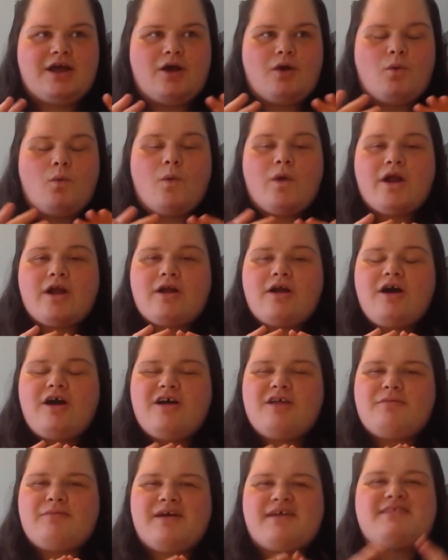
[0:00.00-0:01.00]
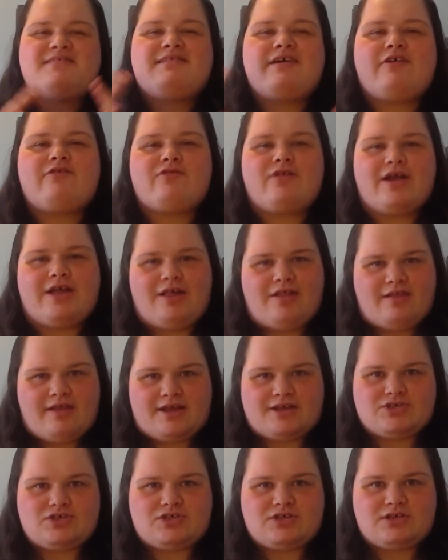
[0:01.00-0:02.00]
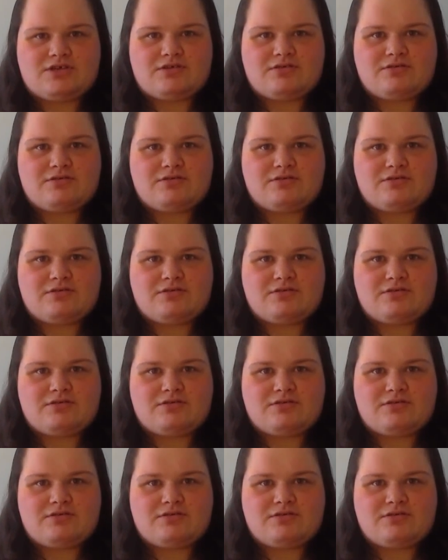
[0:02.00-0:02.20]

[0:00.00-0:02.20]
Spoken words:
work on my self-regulation,